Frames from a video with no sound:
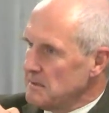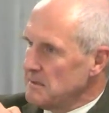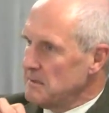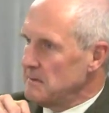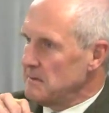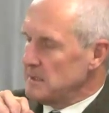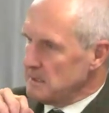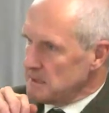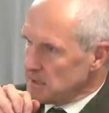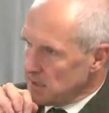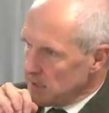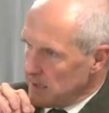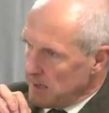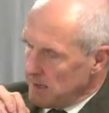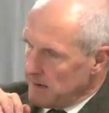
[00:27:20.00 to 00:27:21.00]
Yes.
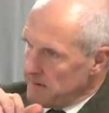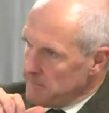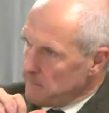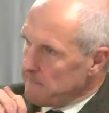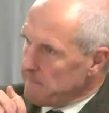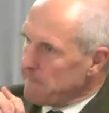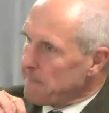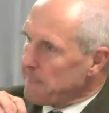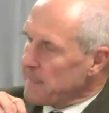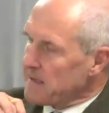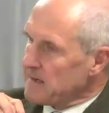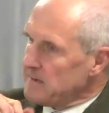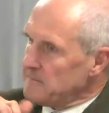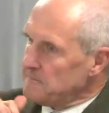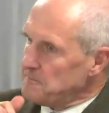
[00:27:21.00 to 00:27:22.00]
Do you agree that it would
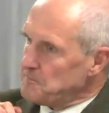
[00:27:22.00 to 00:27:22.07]
also have